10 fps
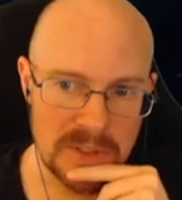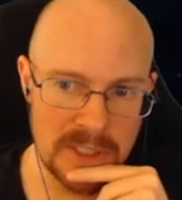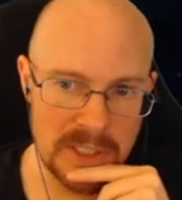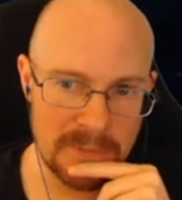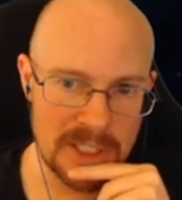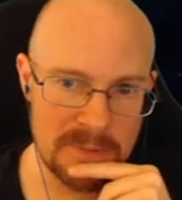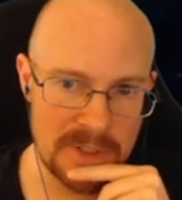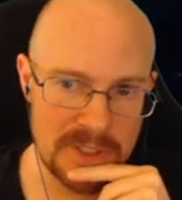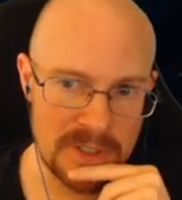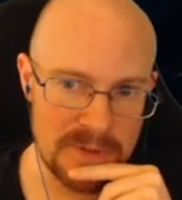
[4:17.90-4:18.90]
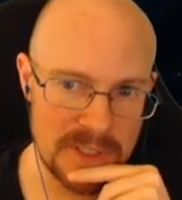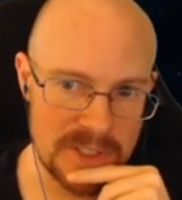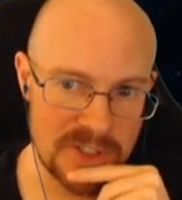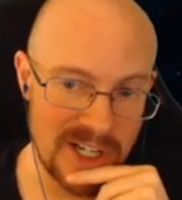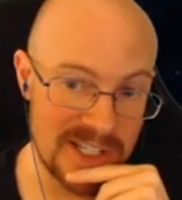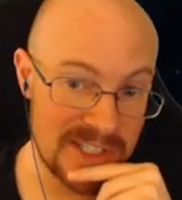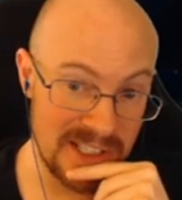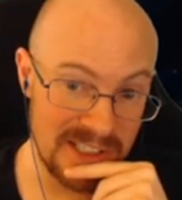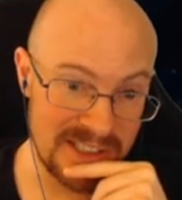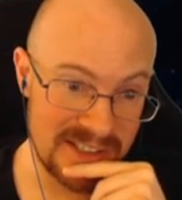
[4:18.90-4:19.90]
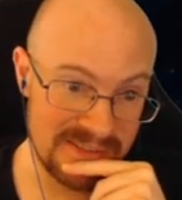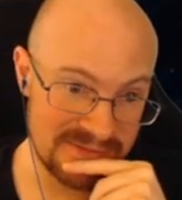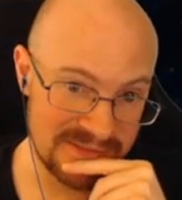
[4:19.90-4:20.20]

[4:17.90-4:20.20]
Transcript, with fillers: since I'm not supposed to use this, should I sell it?